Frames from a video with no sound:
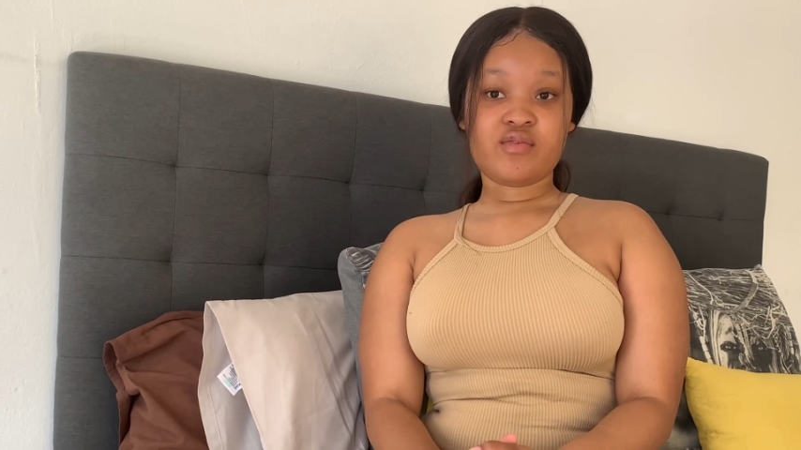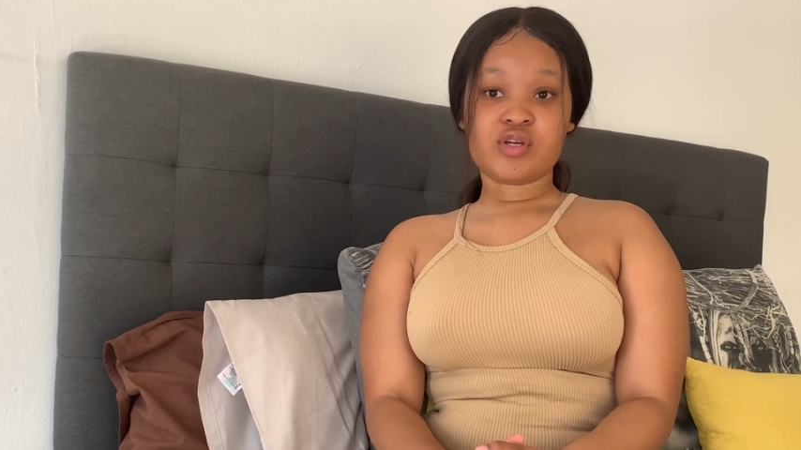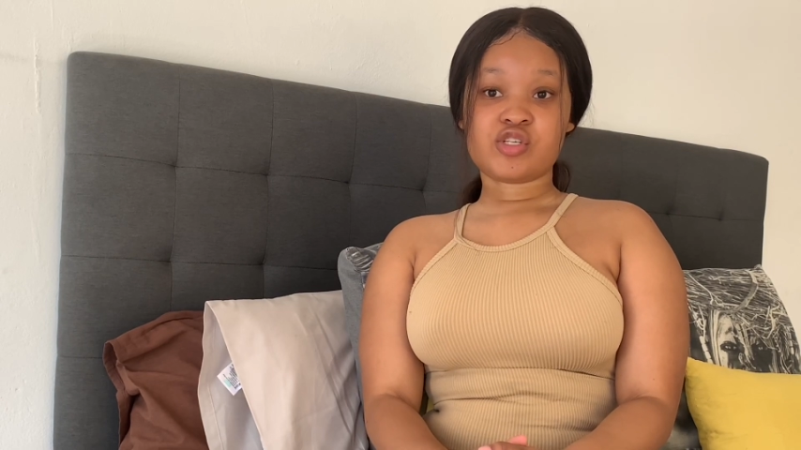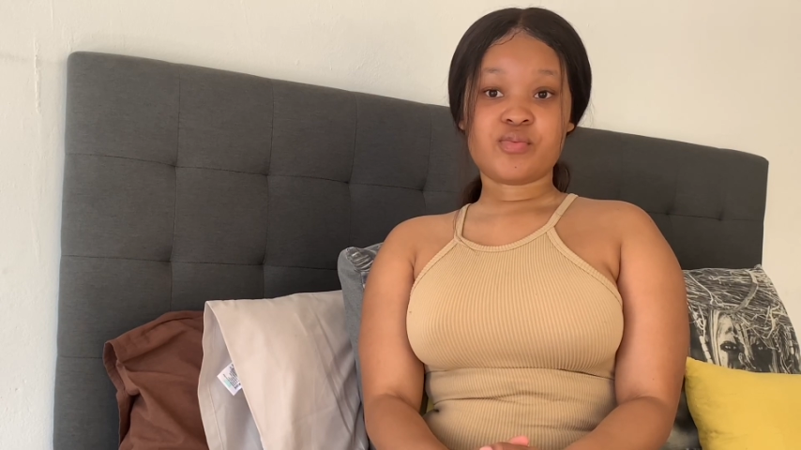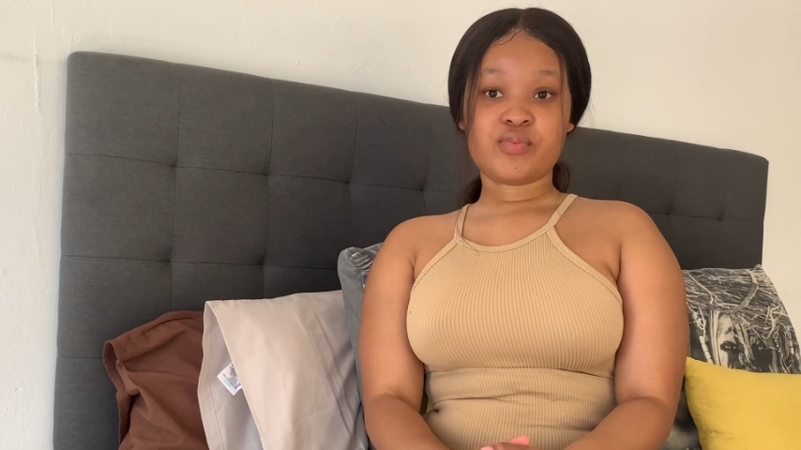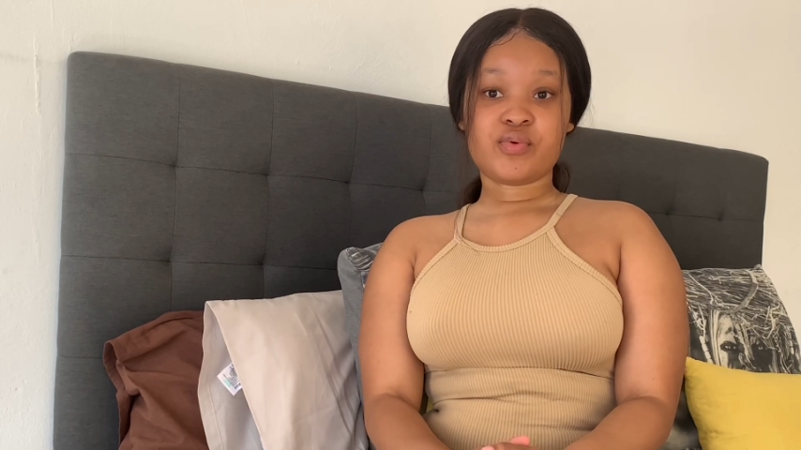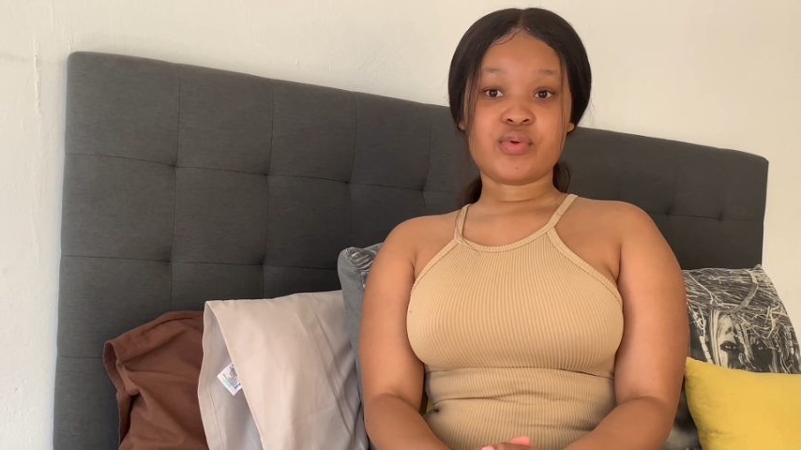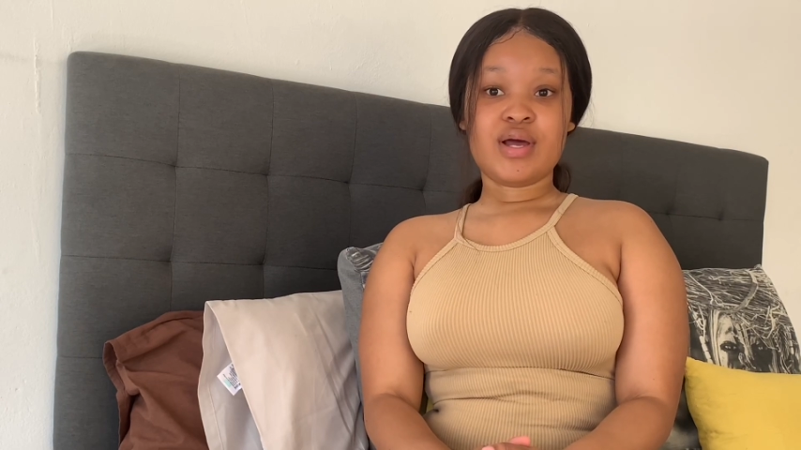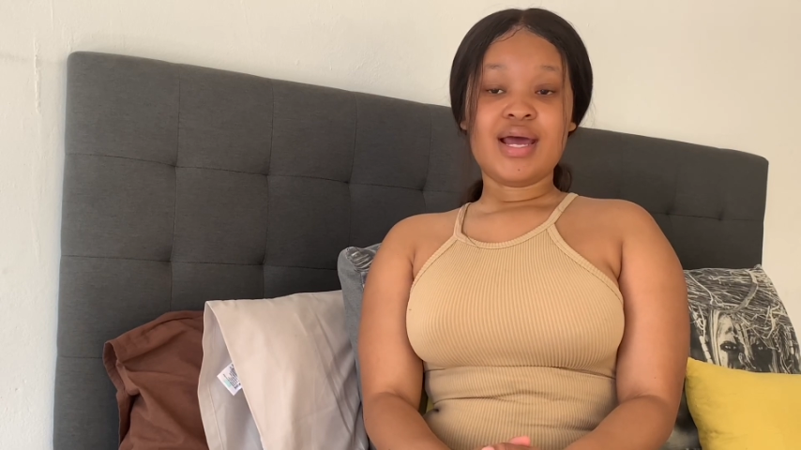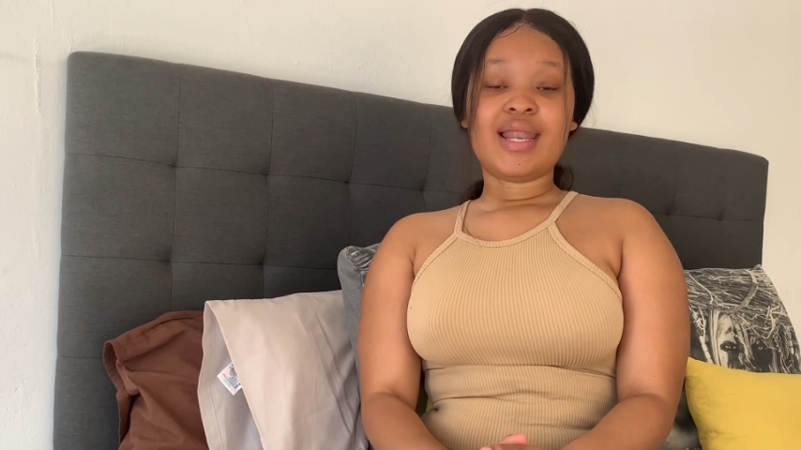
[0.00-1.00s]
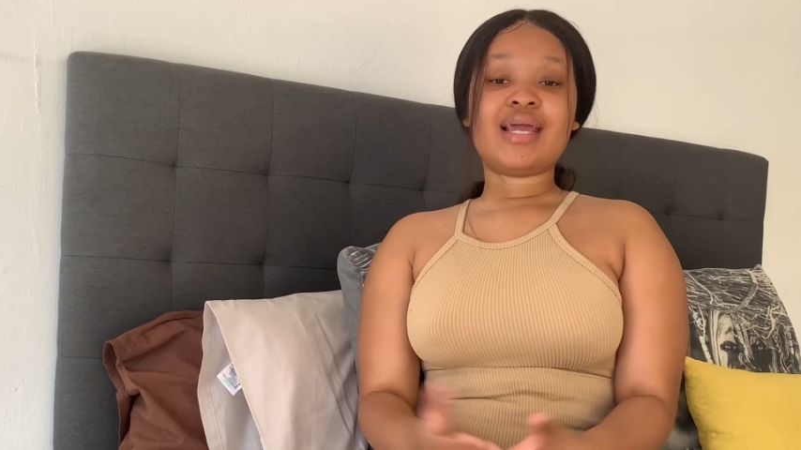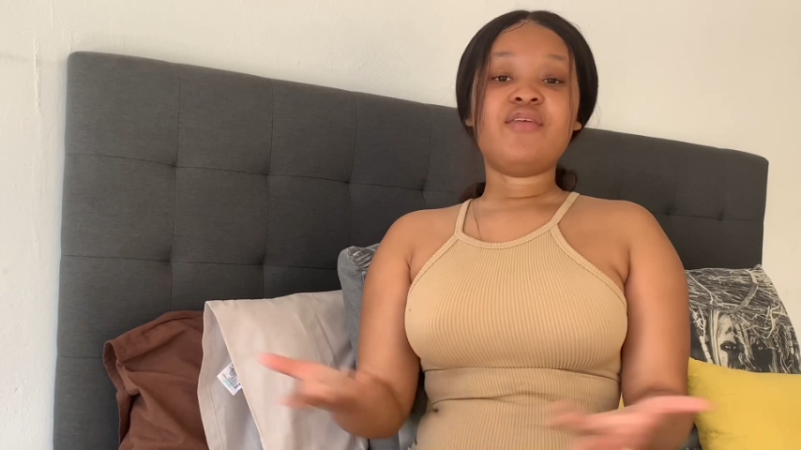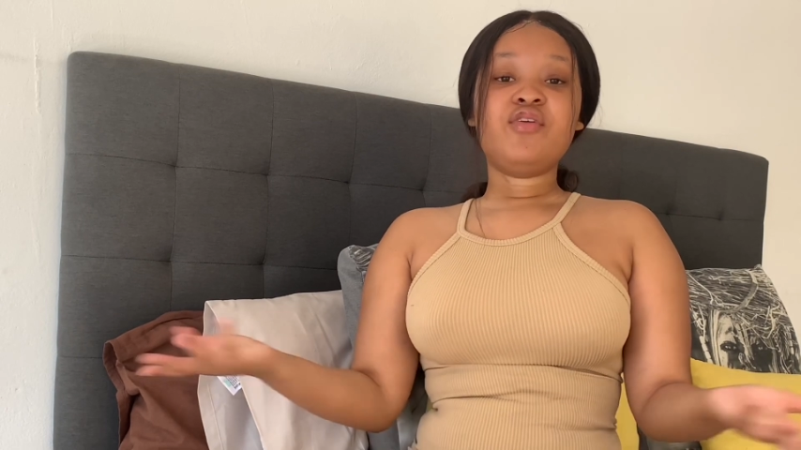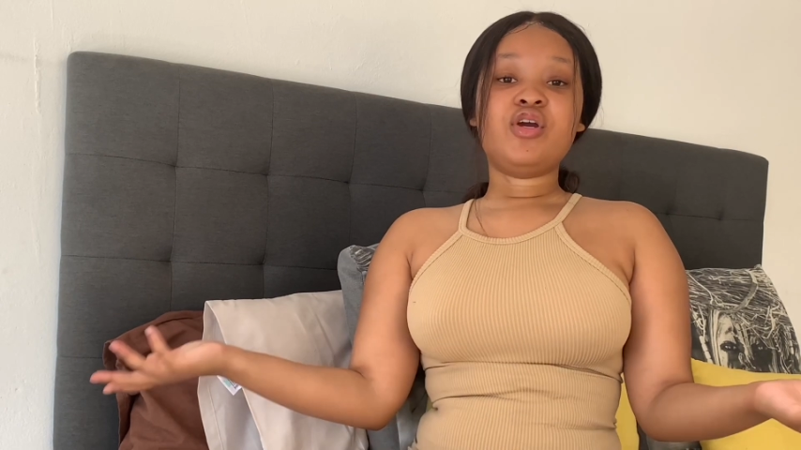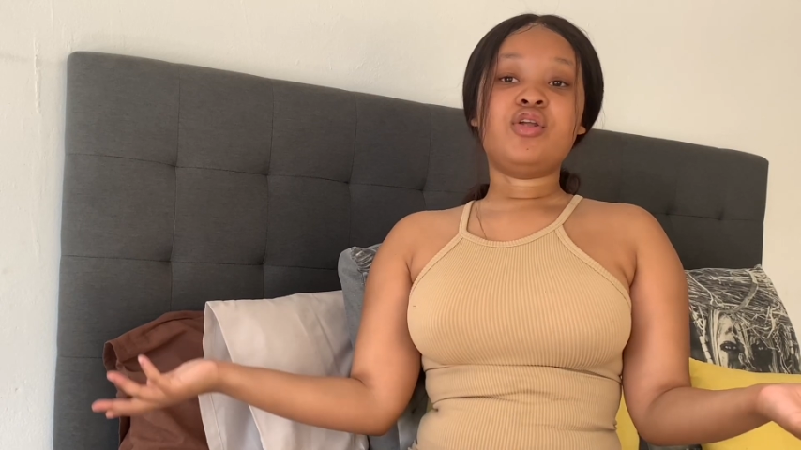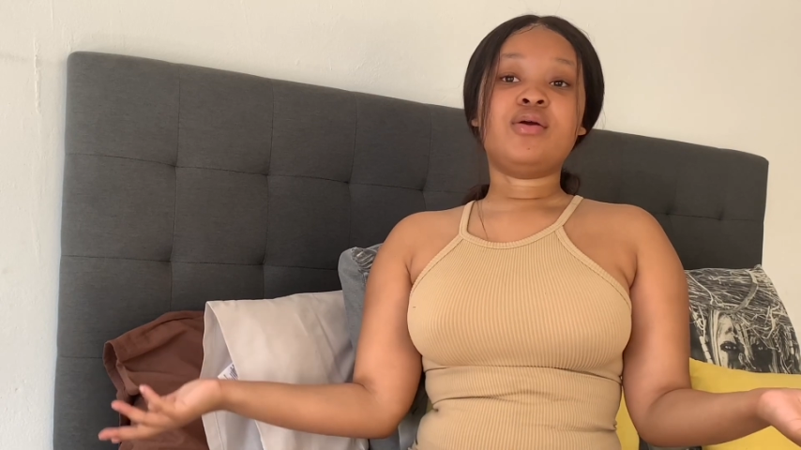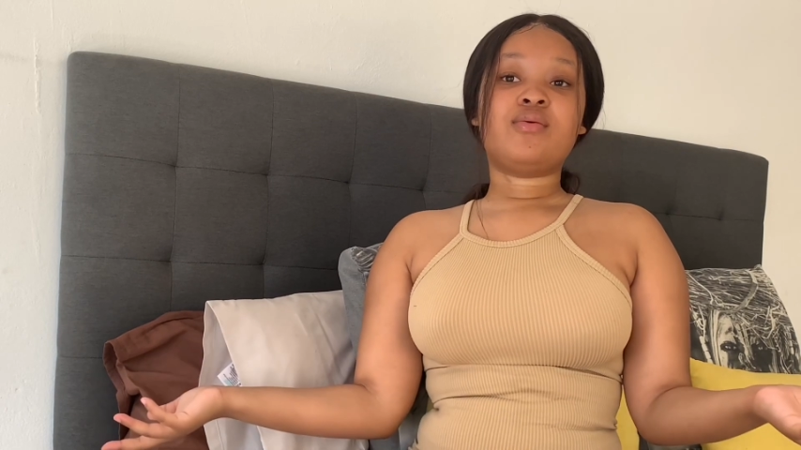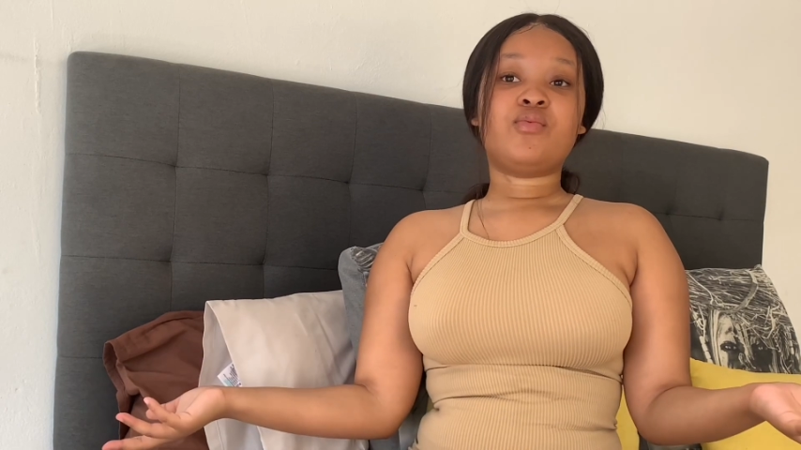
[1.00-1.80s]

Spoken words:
For example, like if you're gonna